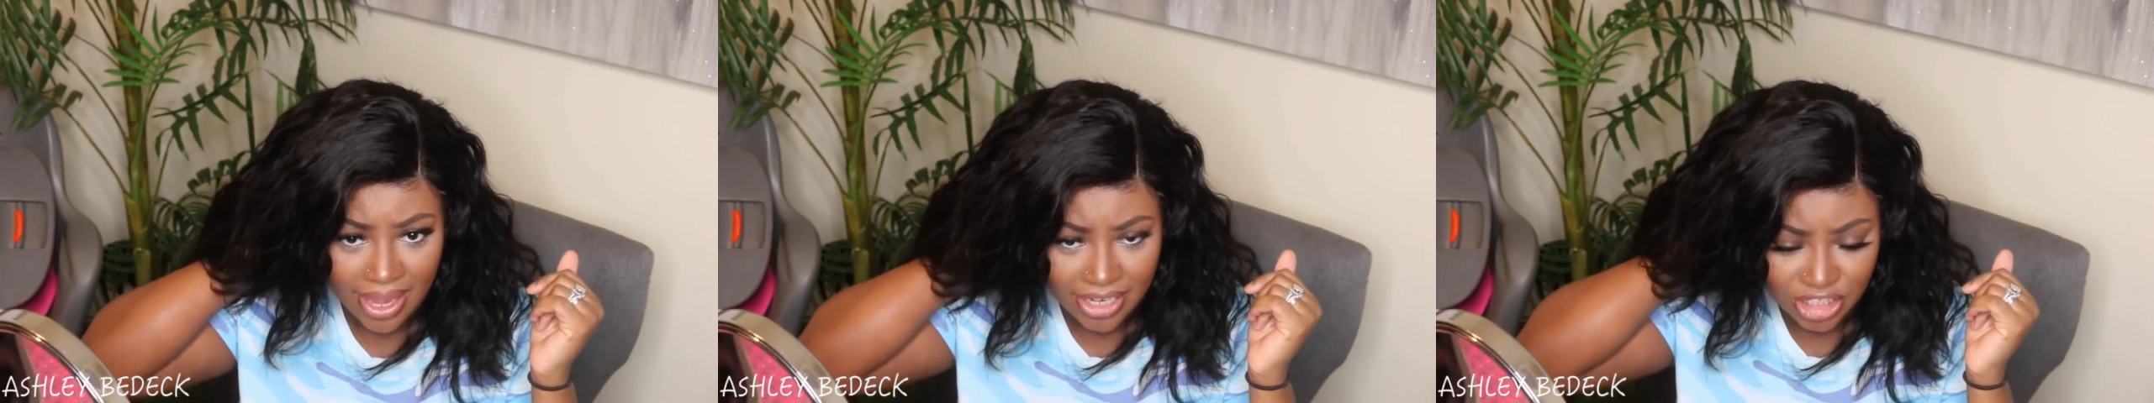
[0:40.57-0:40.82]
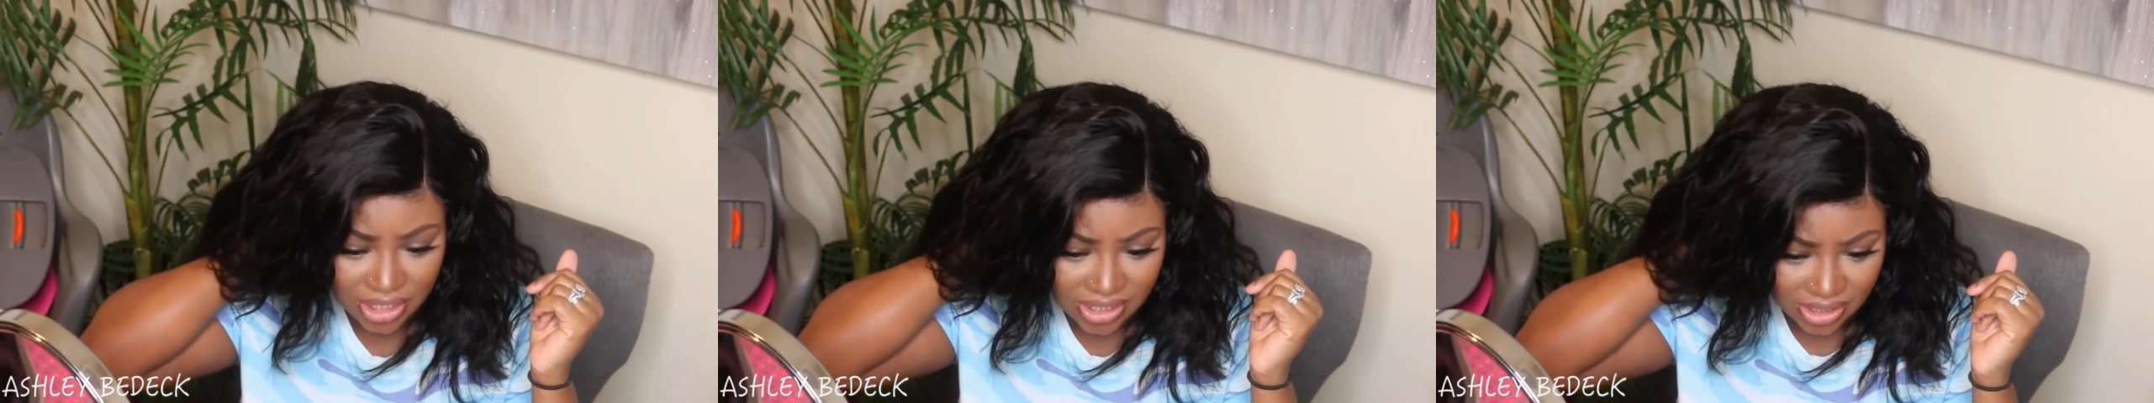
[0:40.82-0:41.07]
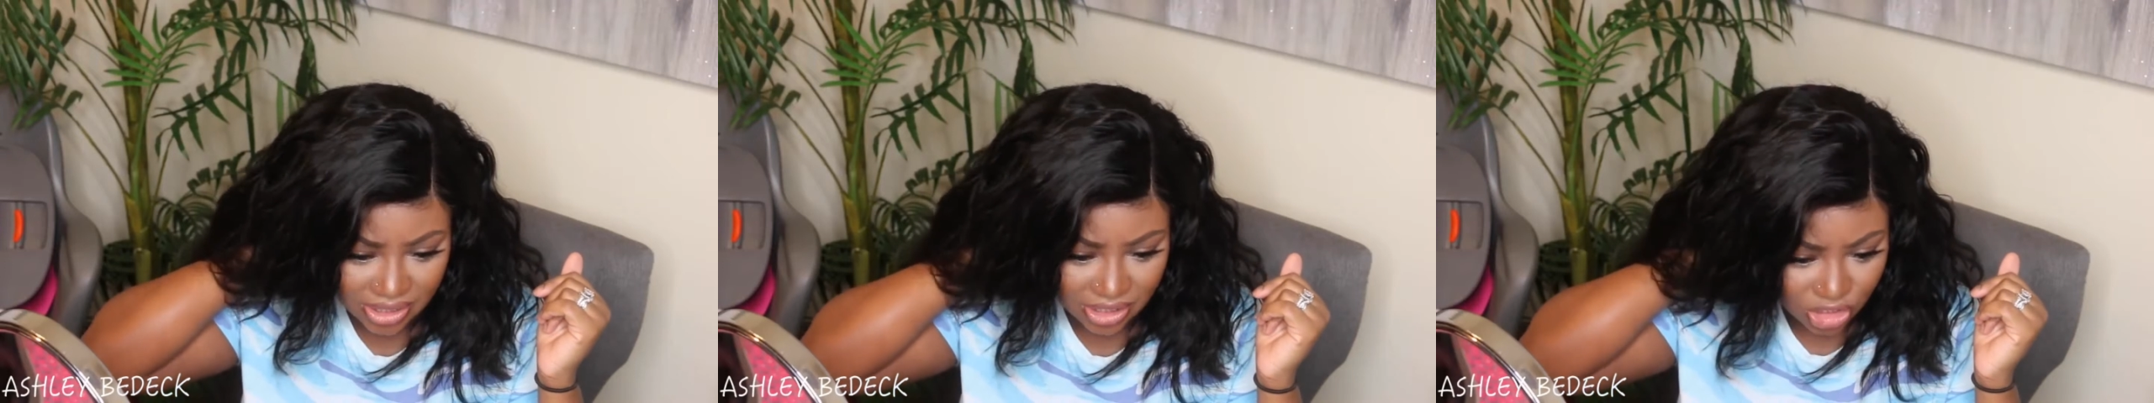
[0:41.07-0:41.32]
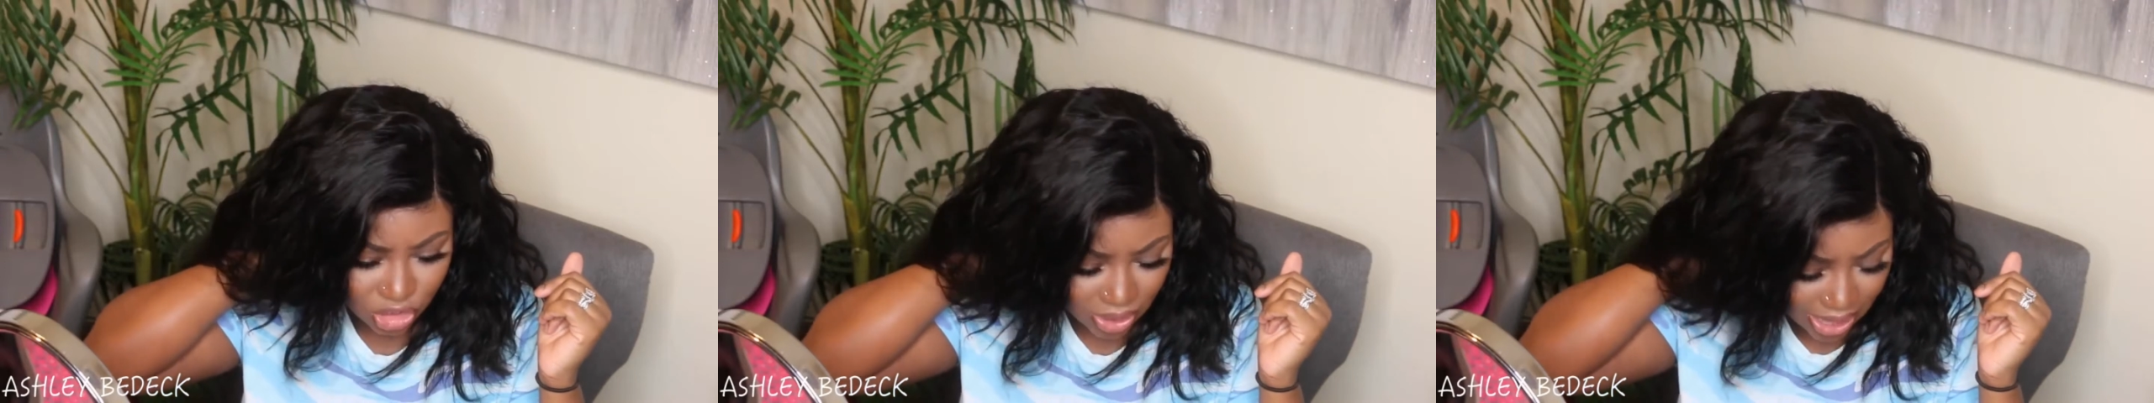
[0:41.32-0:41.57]
adjusted
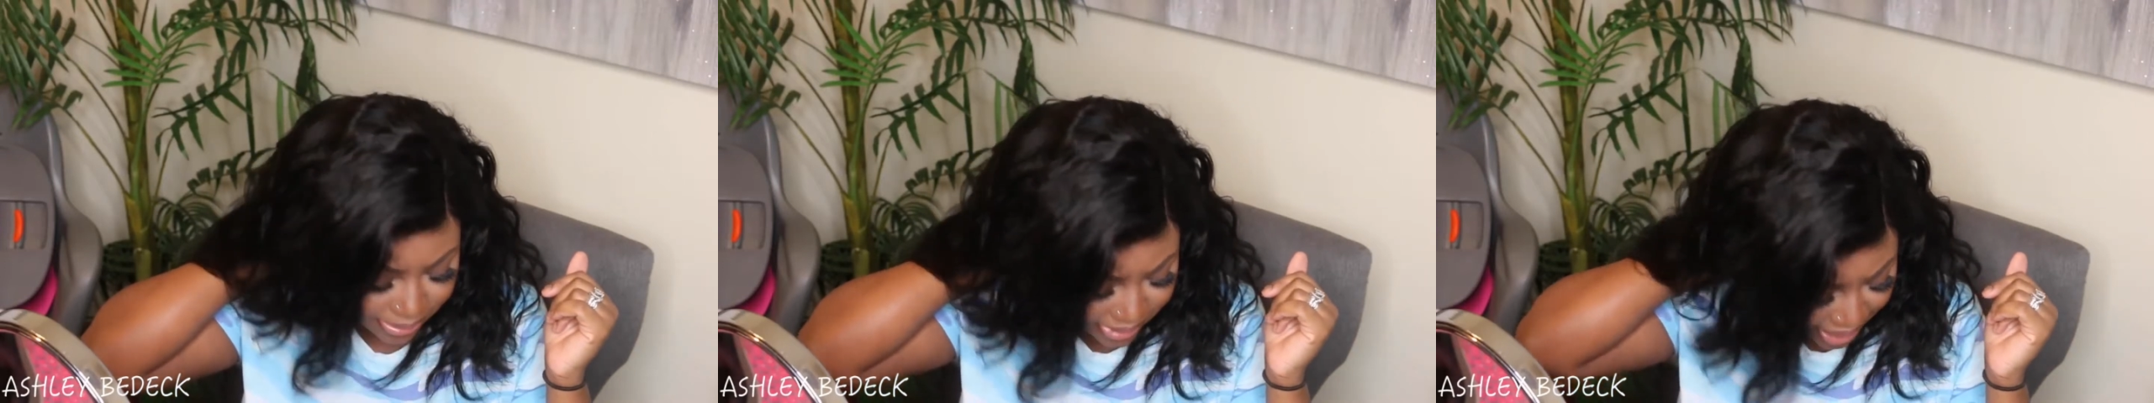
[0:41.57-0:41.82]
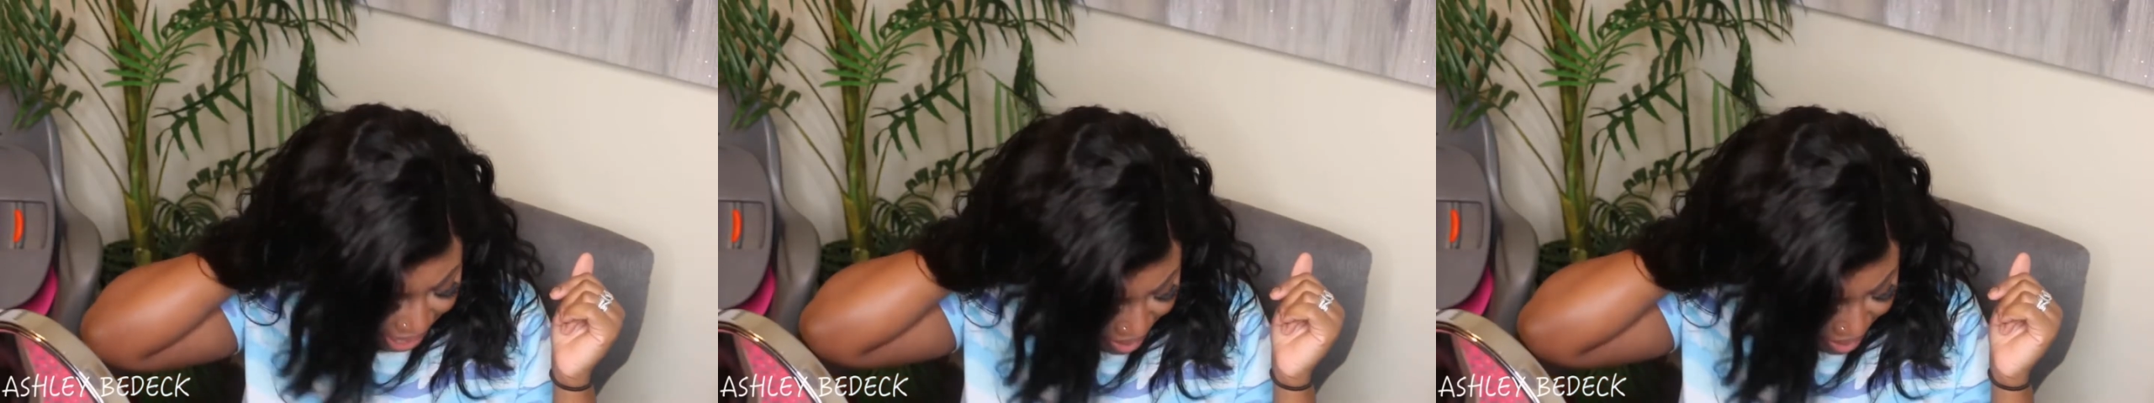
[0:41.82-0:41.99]
the straps. I